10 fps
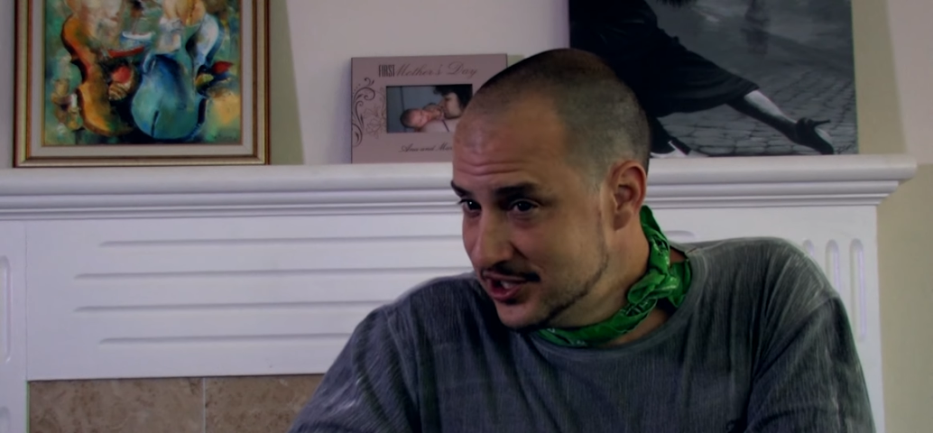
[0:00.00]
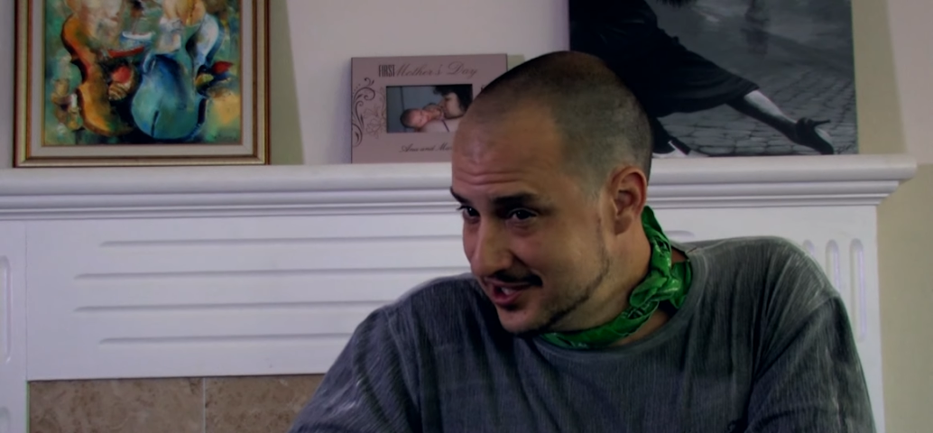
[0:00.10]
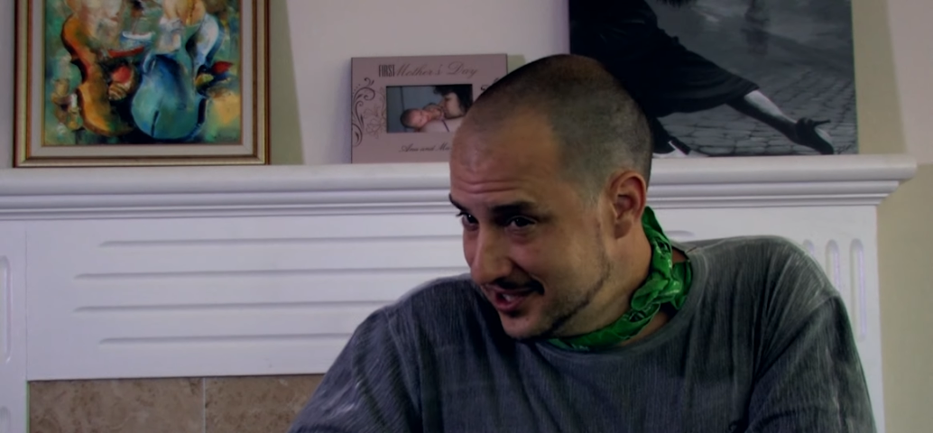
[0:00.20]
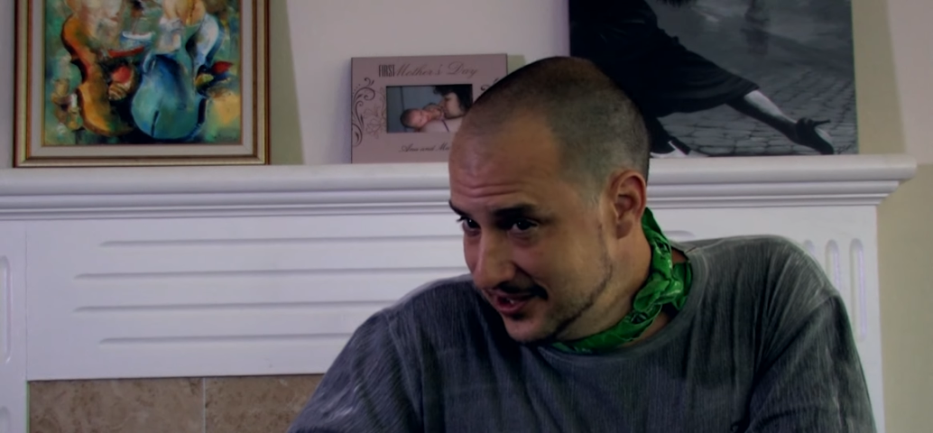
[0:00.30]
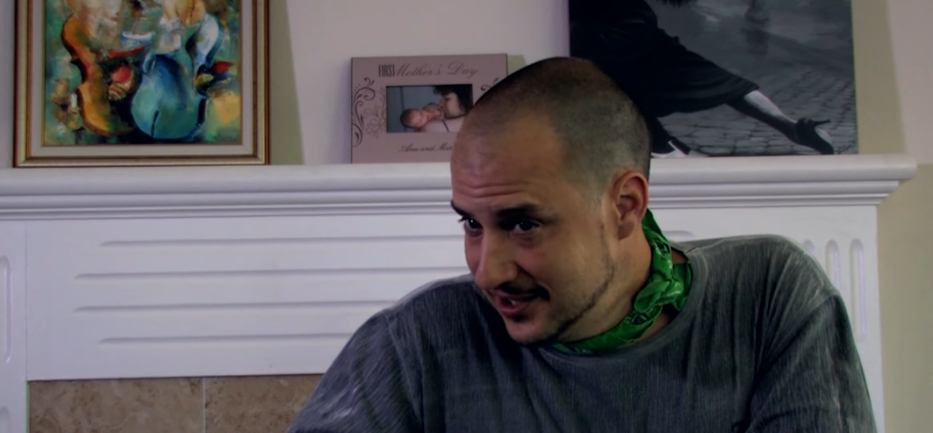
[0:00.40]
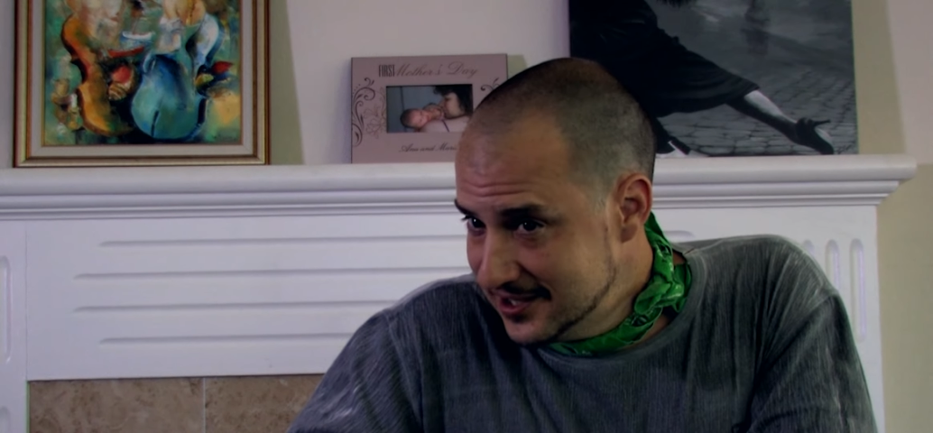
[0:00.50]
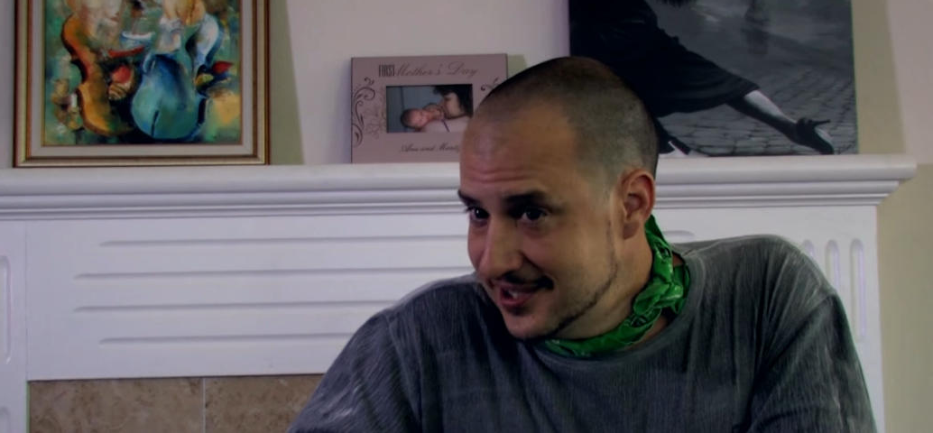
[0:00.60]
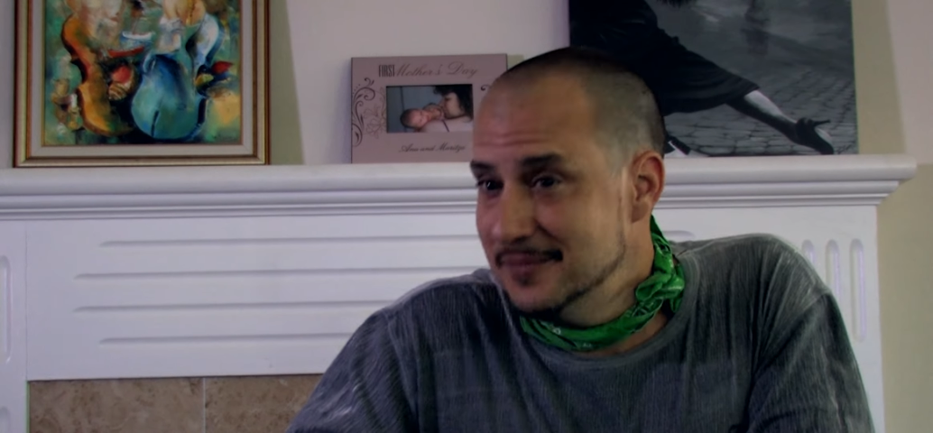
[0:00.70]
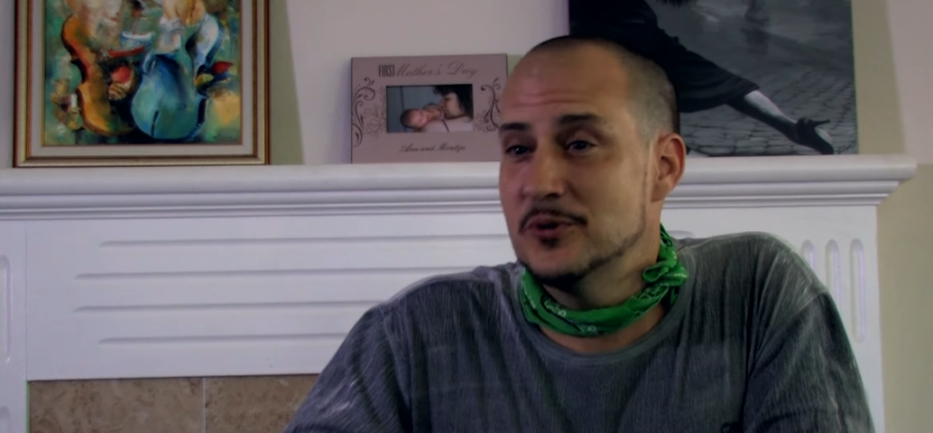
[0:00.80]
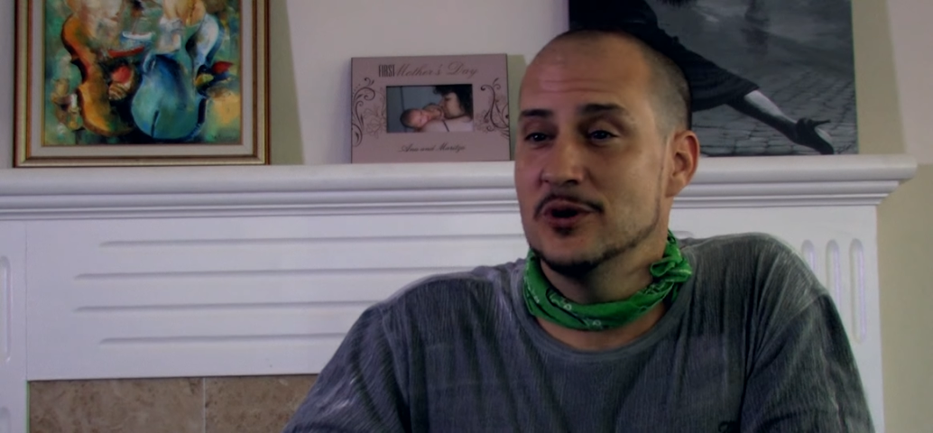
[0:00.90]
serious
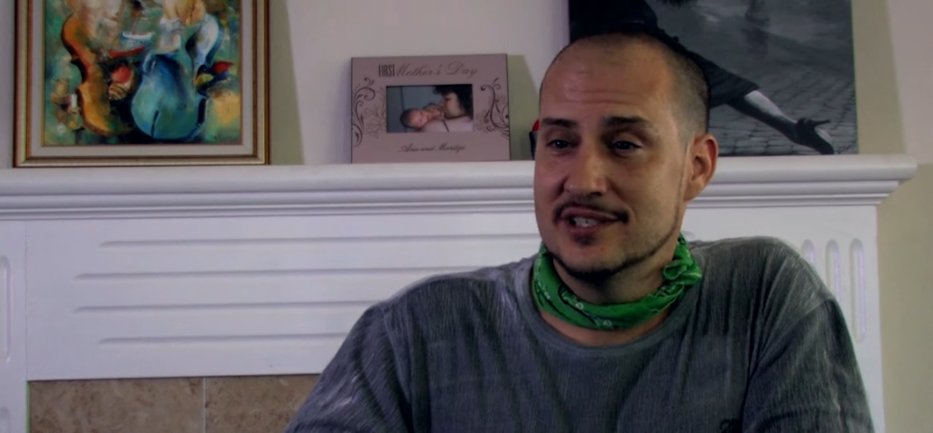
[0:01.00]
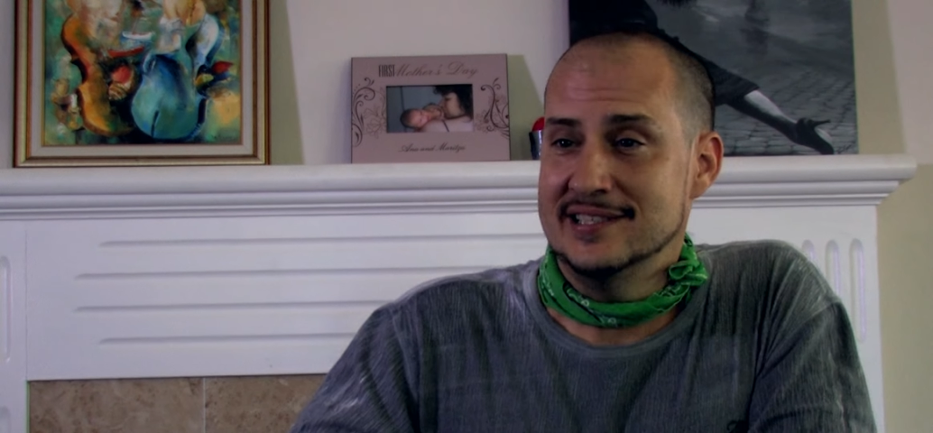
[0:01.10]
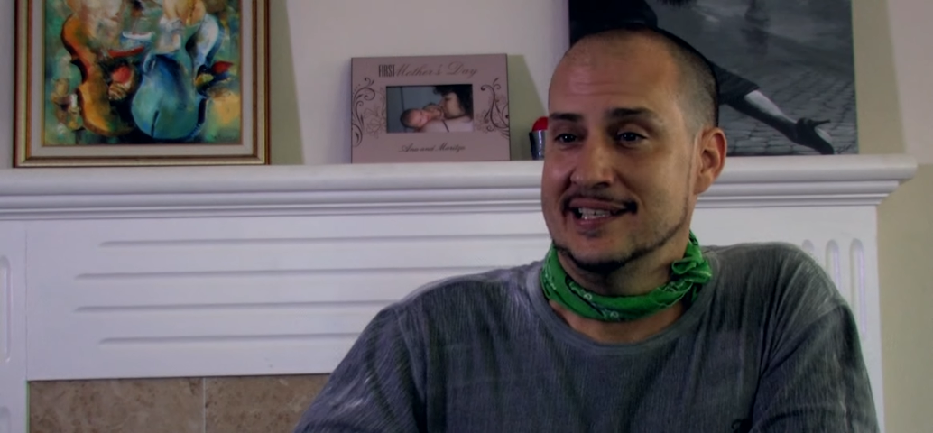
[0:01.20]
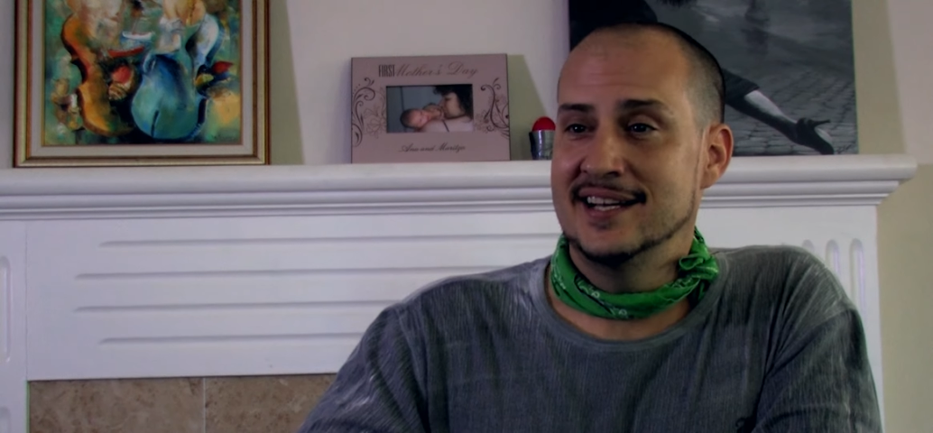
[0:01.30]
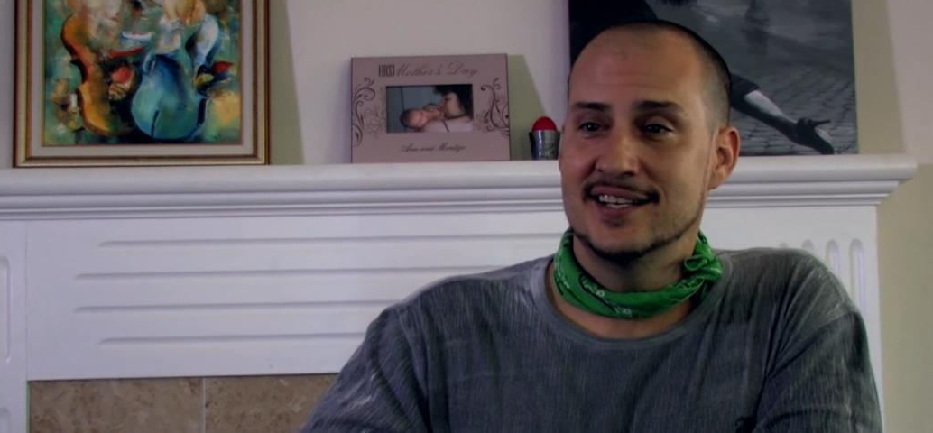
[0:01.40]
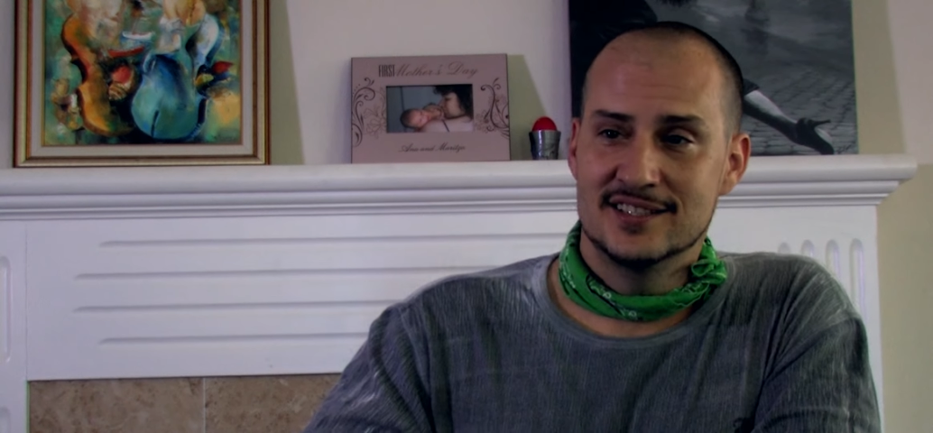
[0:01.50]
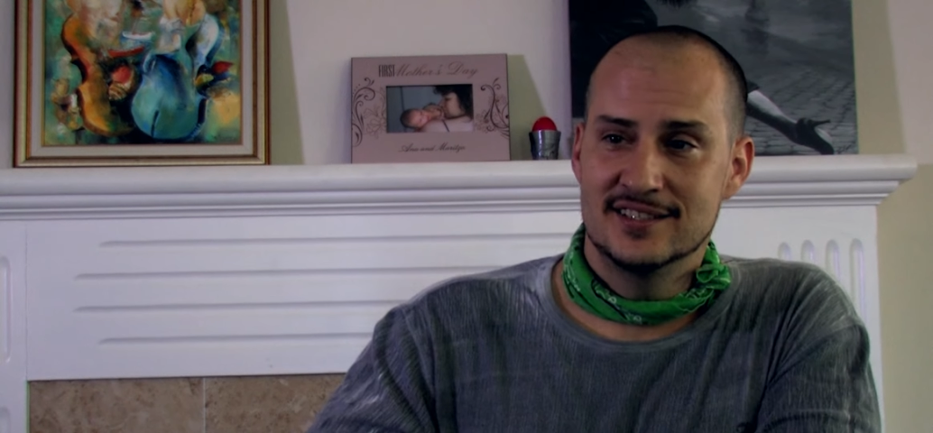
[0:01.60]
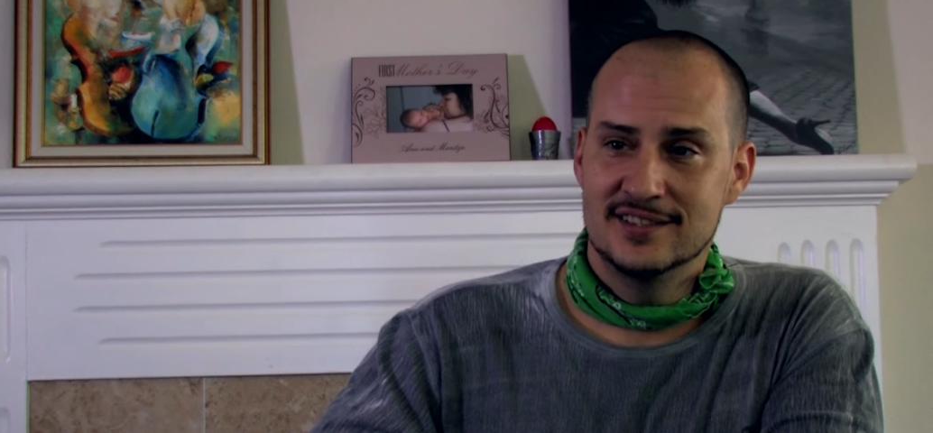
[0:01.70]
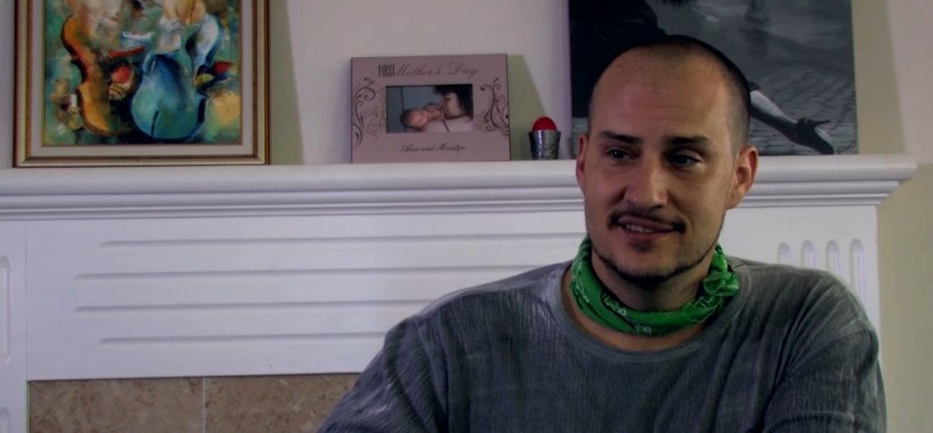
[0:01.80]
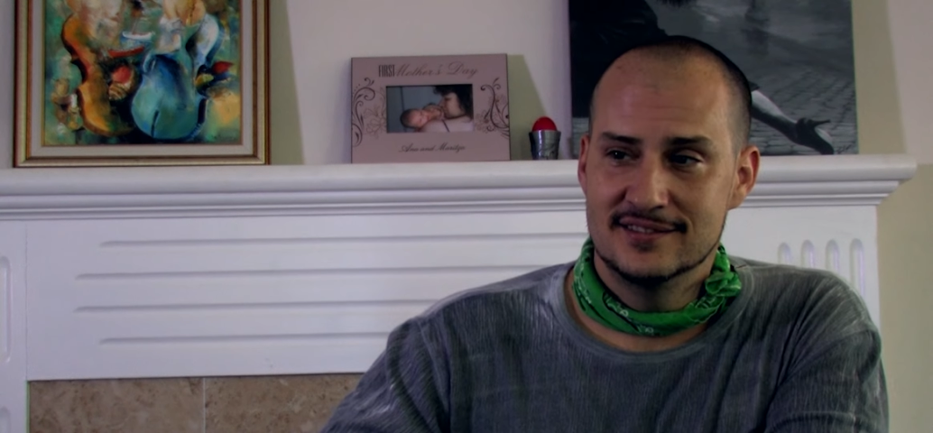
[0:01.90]
hip thrusting
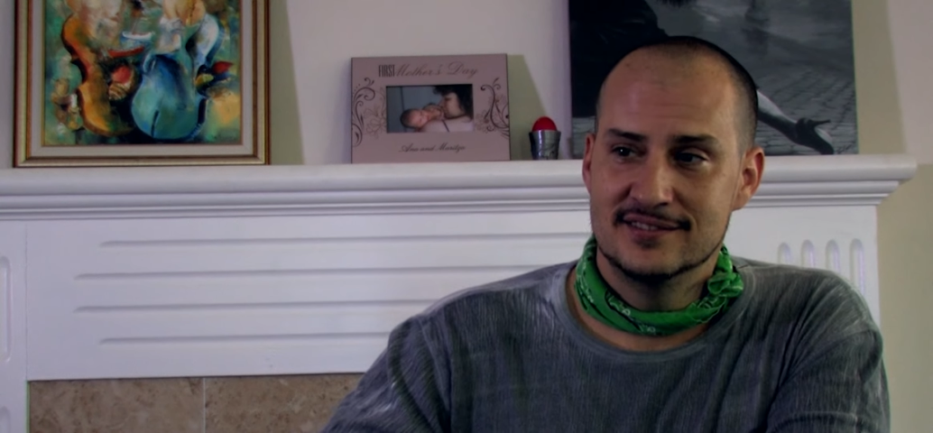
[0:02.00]
accident.